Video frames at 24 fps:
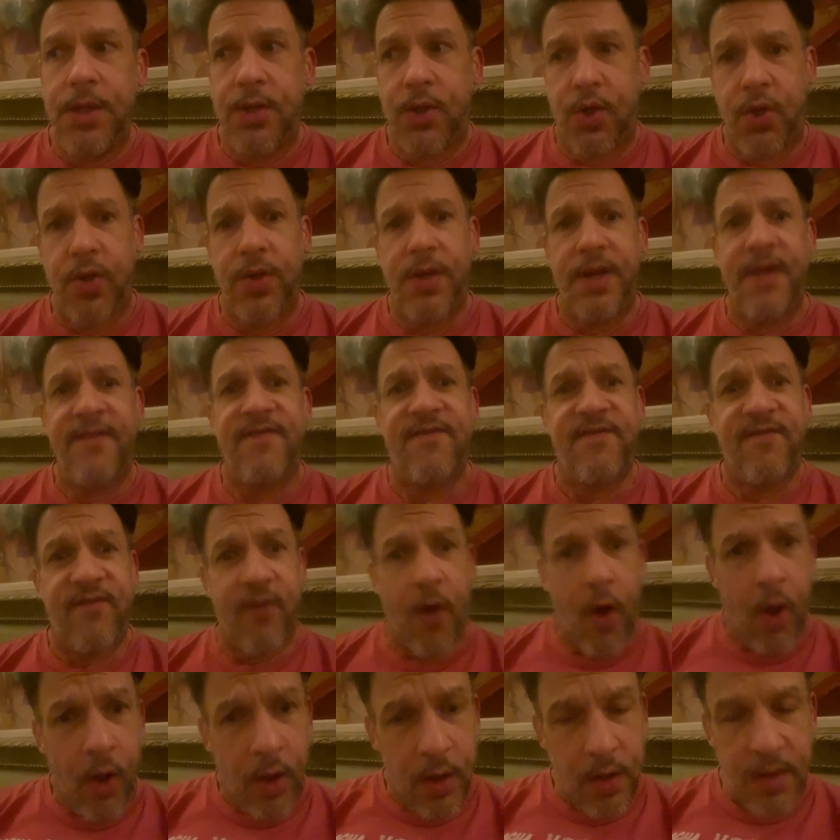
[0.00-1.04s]
could
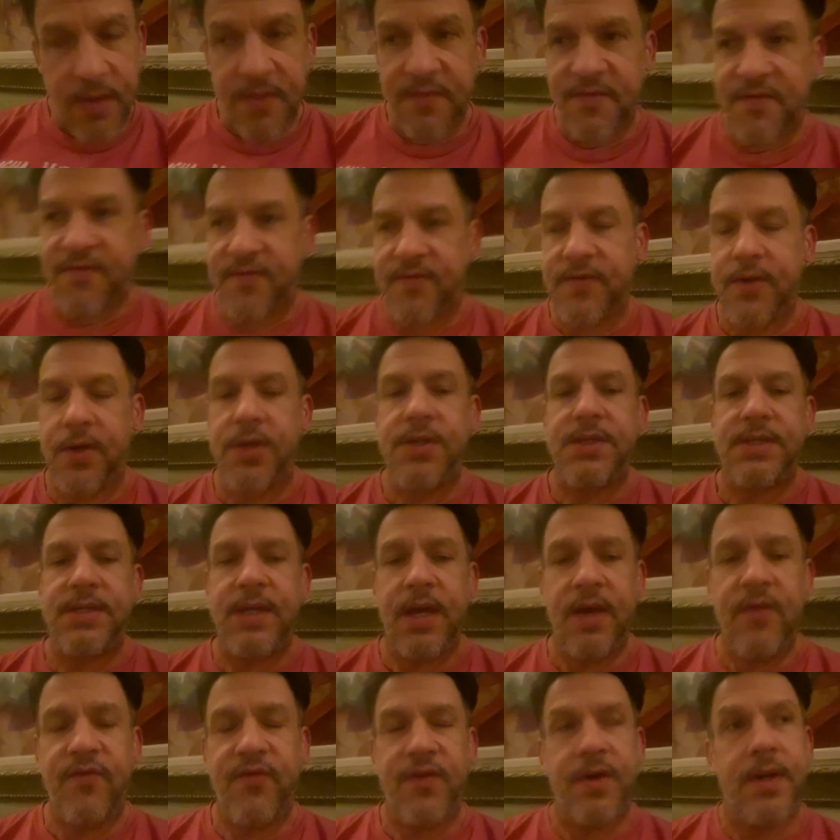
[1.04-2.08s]

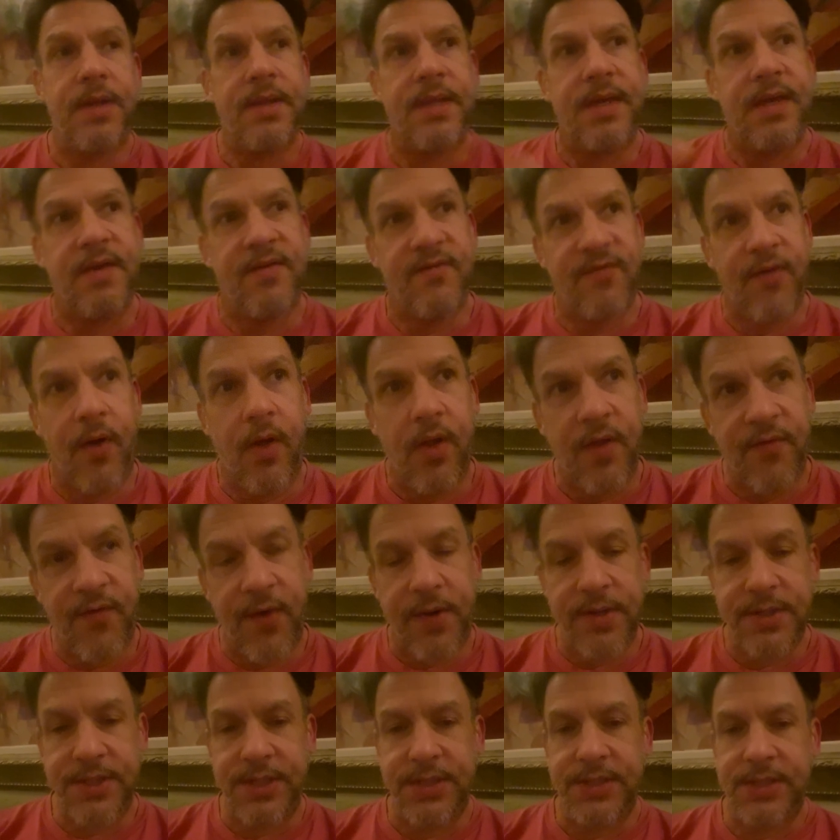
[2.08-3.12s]
definitely evolve
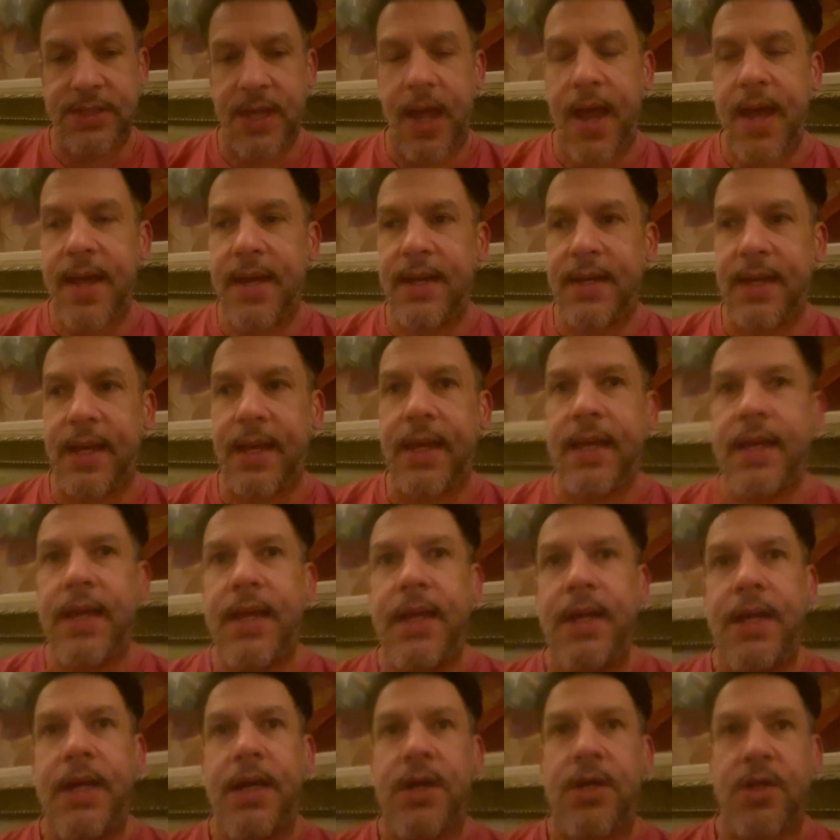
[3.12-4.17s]
our society
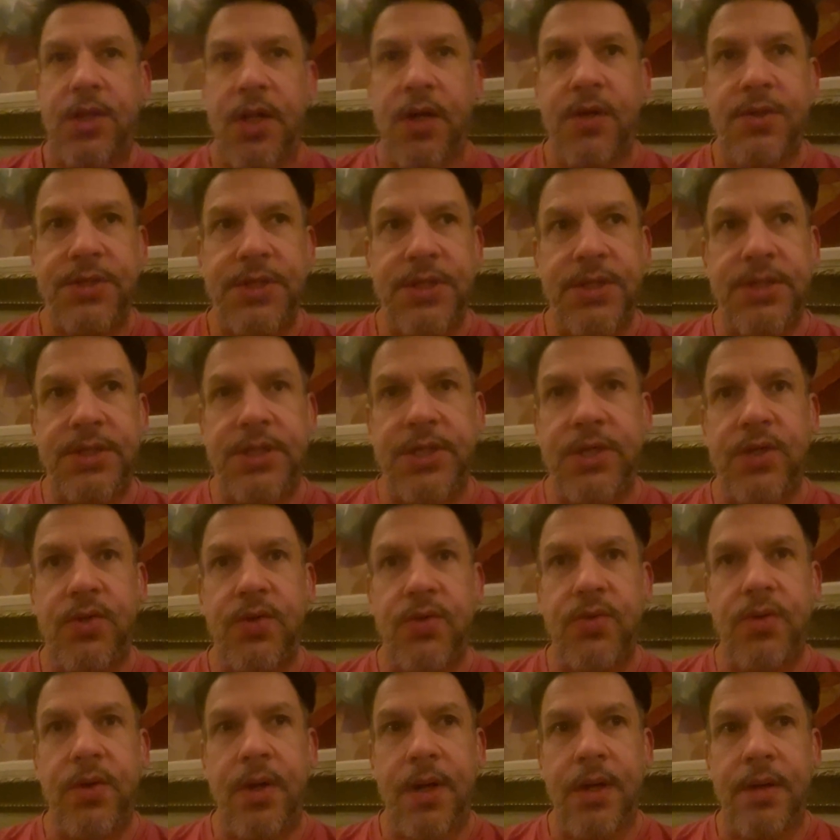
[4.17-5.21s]
closer
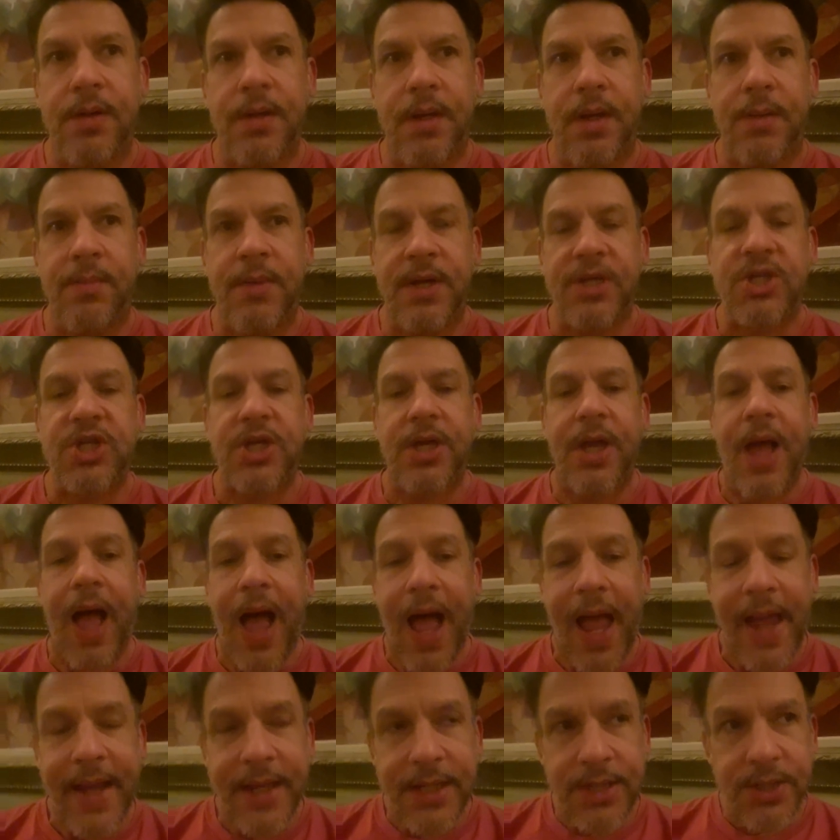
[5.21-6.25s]
to a much
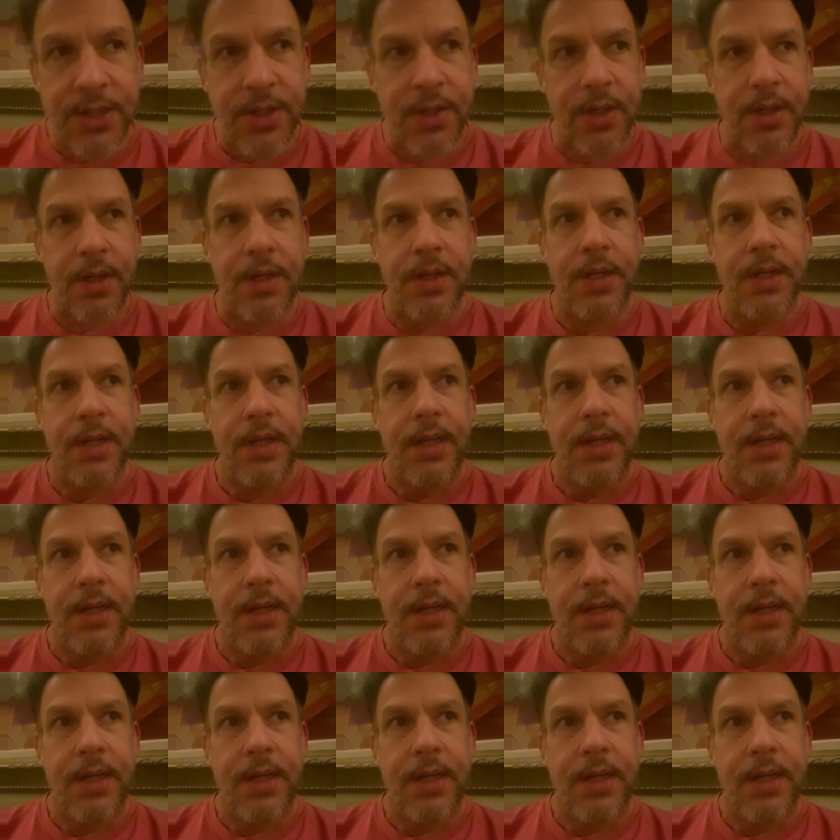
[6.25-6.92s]
kinder